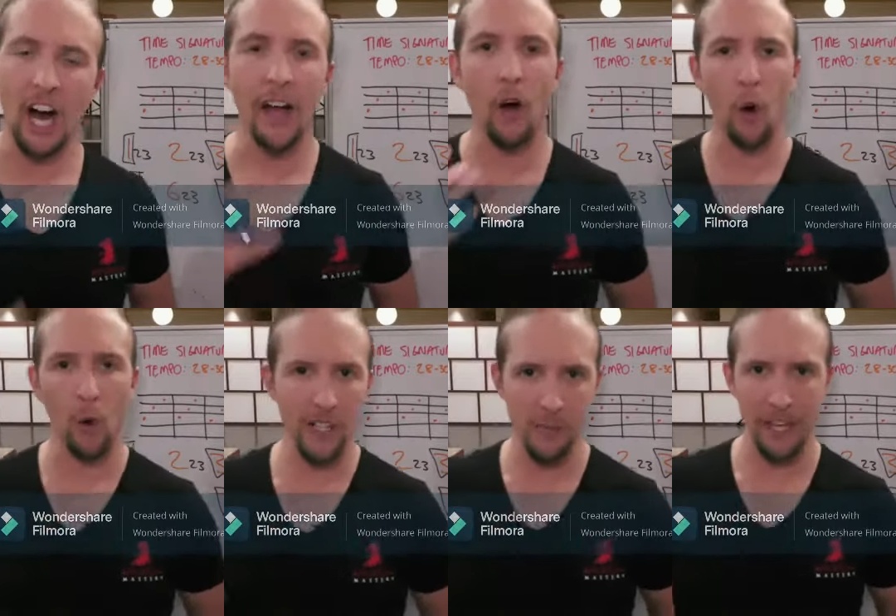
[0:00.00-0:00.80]
I
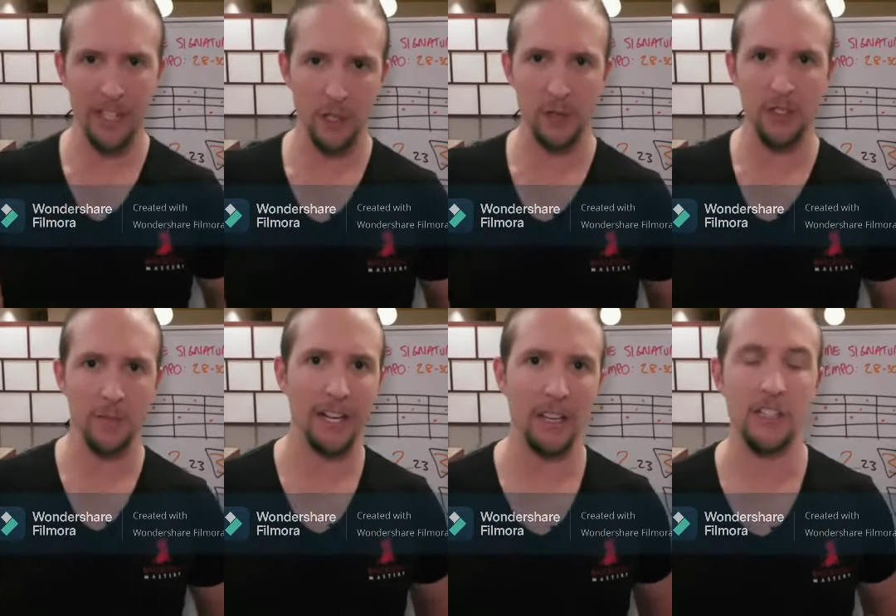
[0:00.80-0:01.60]
always make
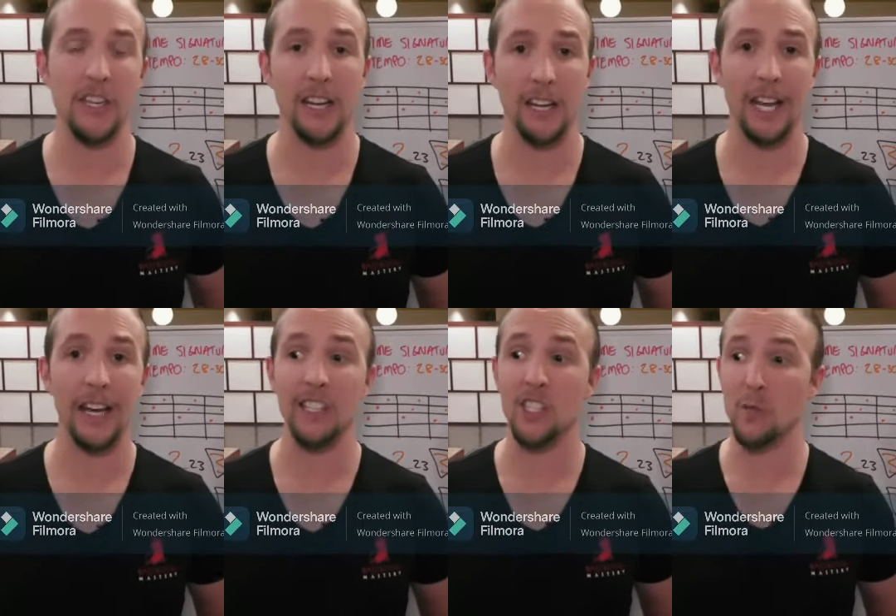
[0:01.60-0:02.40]
students in my class count out
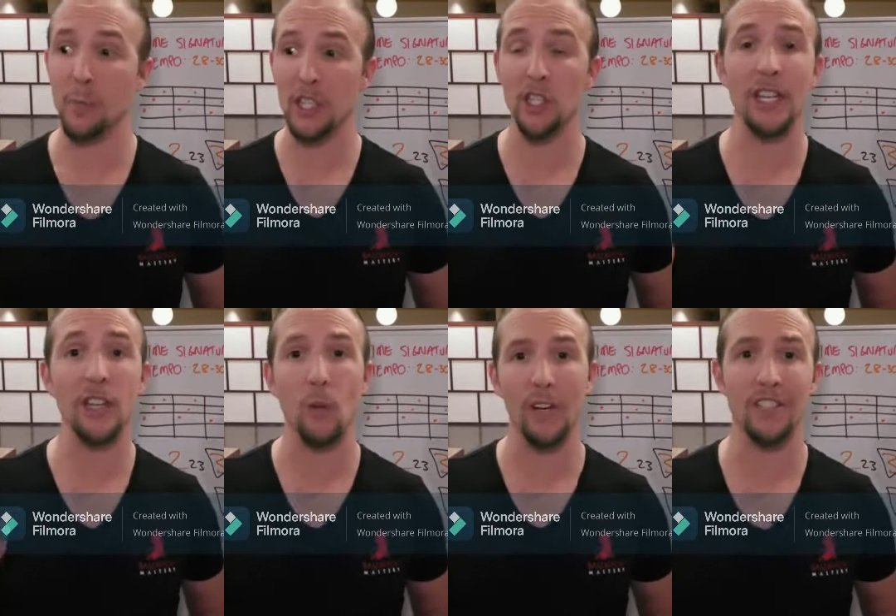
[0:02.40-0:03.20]
loud, especially
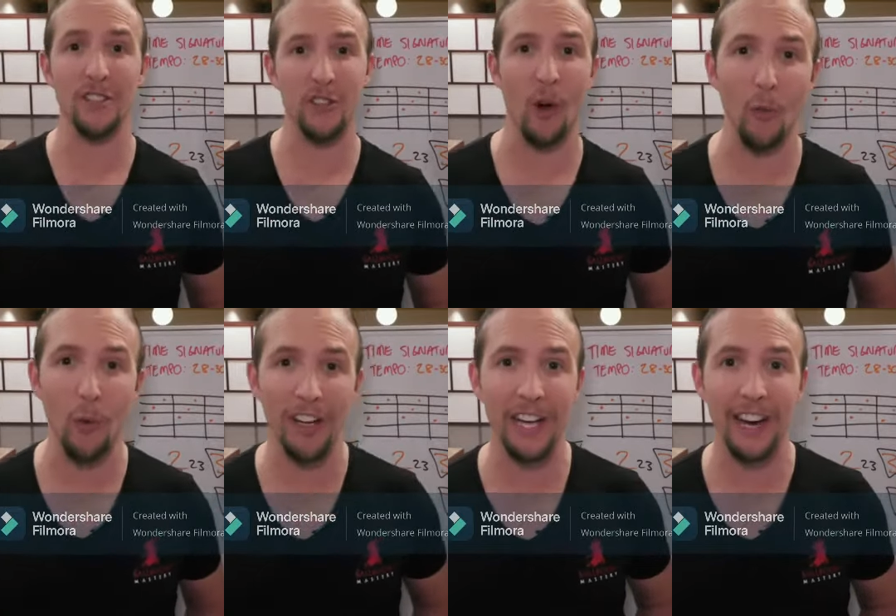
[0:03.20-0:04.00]
the ones that don't
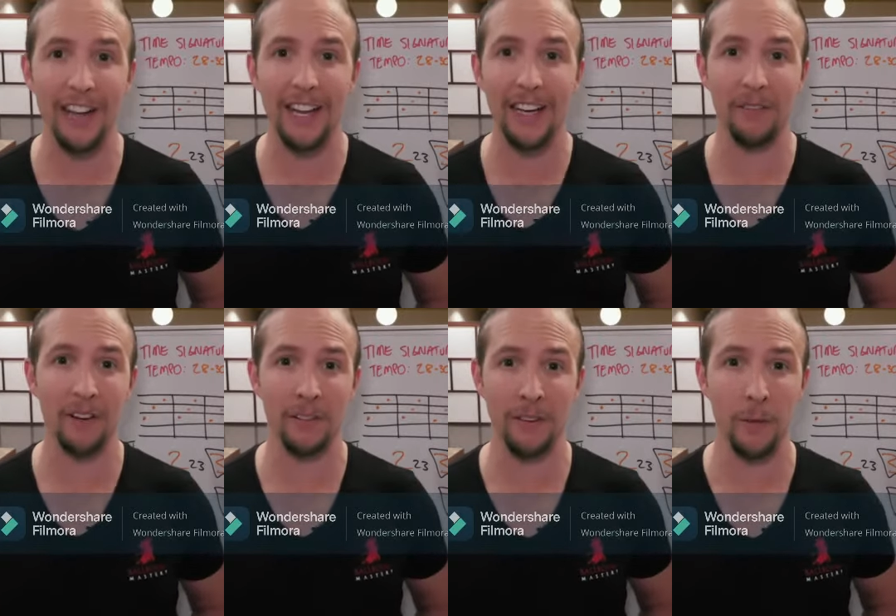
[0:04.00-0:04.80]
want to count out loud in
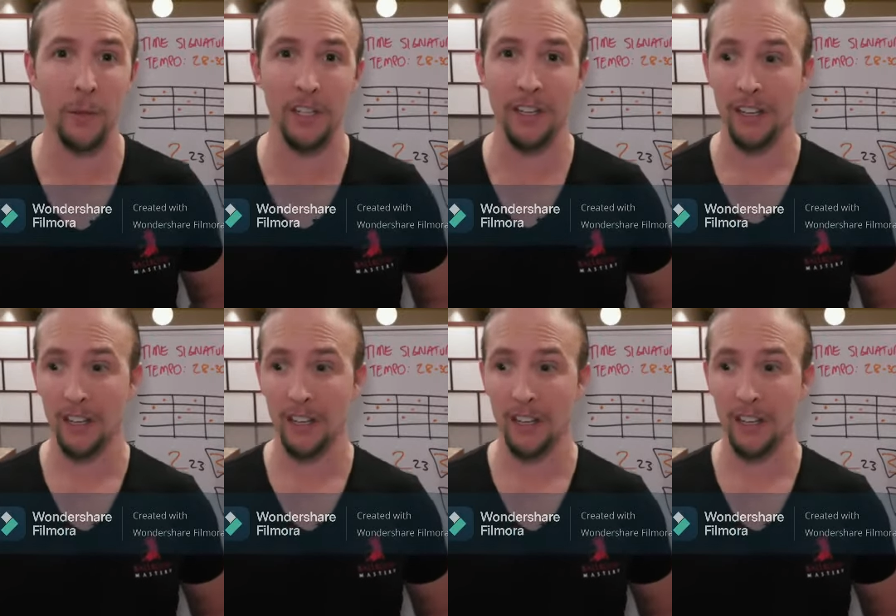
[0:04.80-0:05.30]
front of everyone.